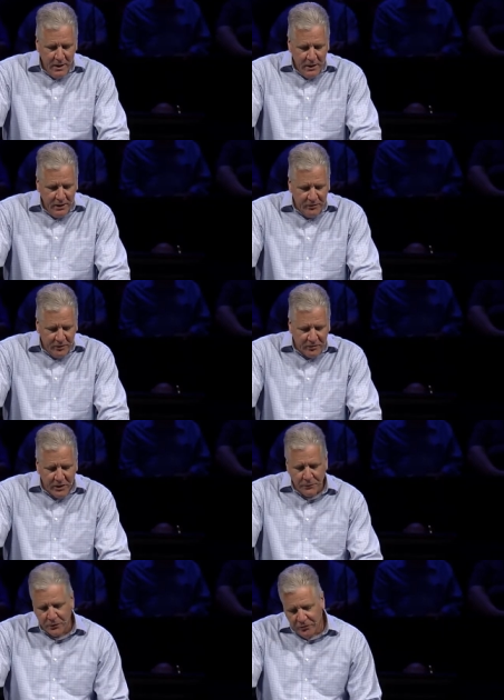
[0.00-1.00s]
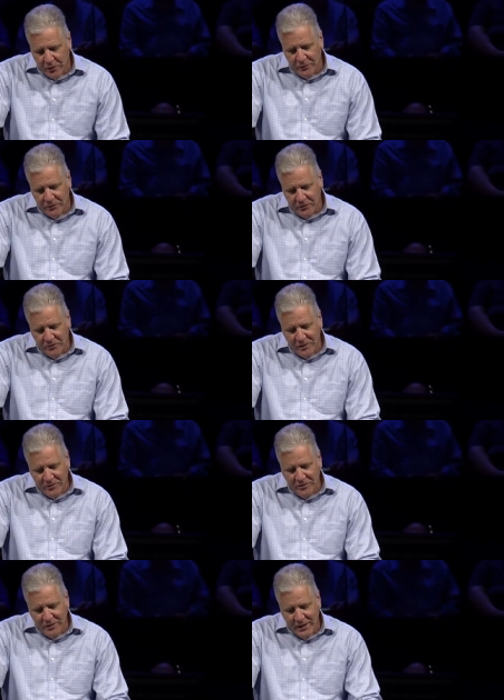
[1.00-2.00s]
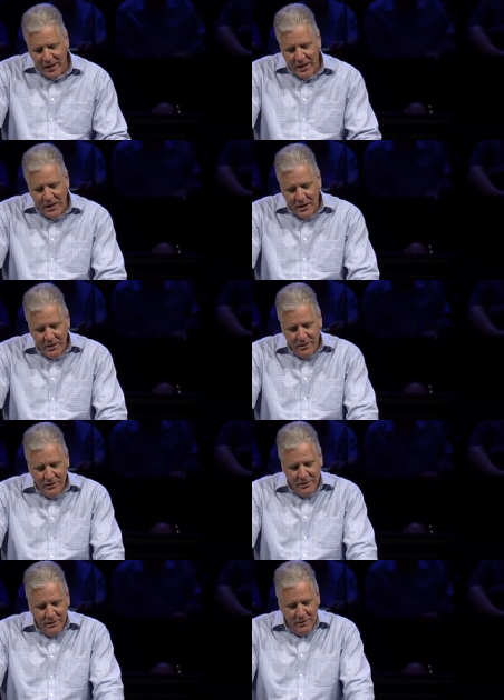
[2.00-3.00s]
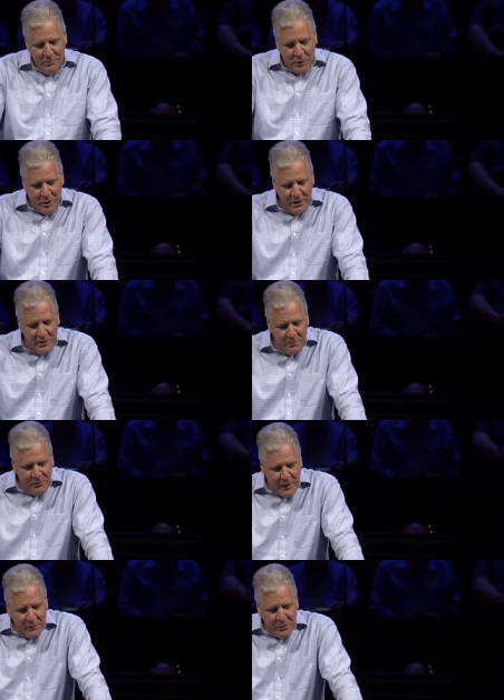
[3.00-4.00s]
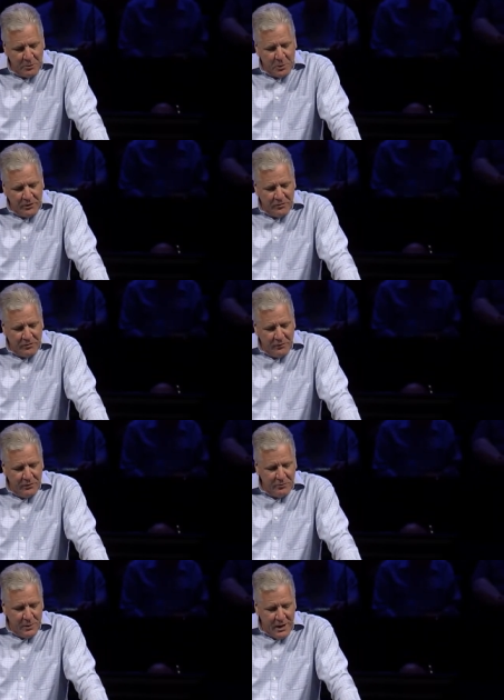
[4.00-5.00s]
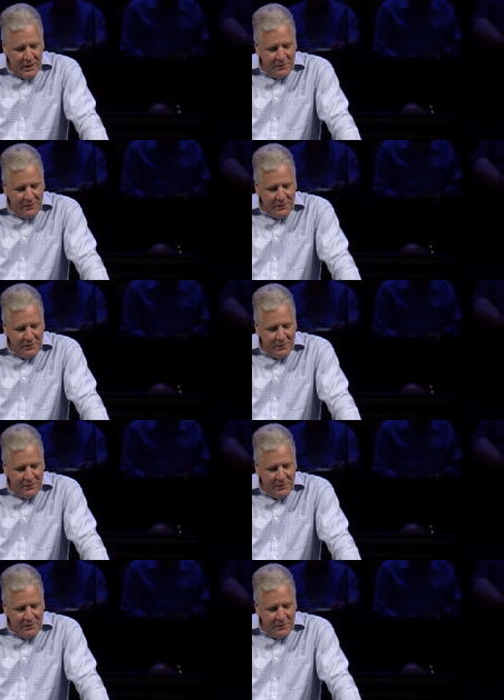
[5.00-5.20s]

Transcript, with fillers: He says, Give your servant success today by granting him favor in the presence of this man.